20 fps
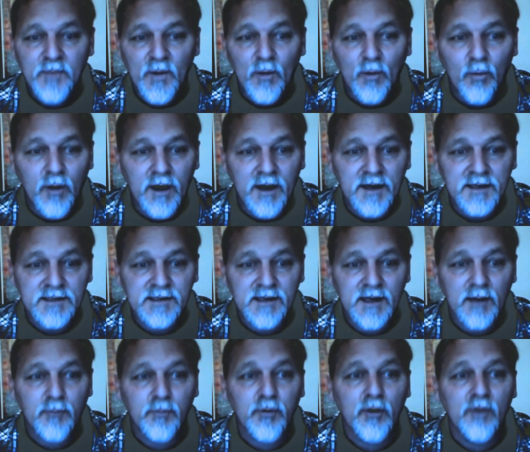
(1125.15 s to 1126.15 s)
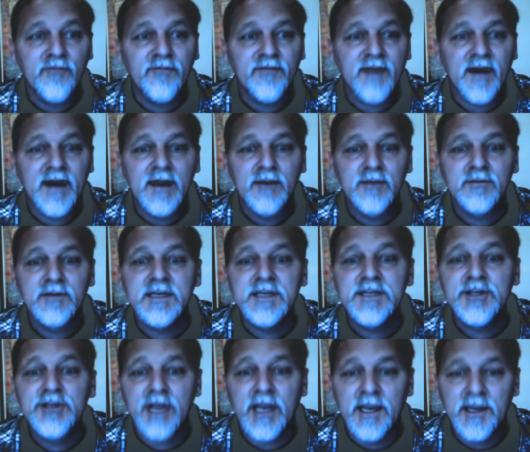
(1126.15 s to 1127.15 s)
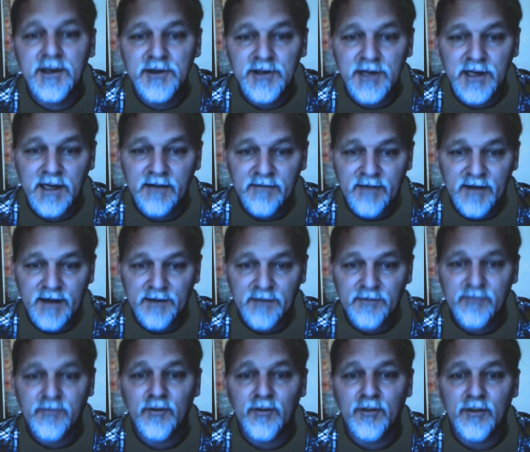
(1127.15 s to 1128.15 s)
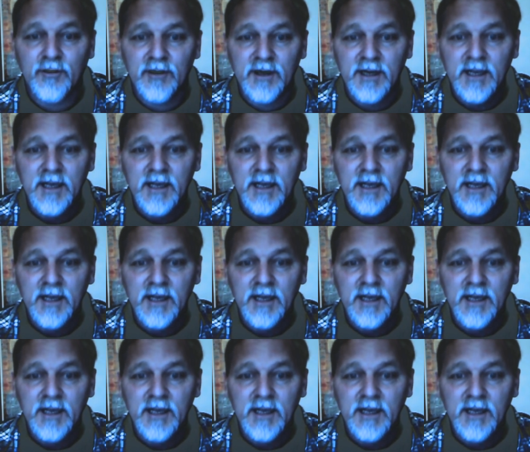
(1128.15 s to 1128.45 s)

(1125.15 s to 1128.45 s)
was a profoundly changing event for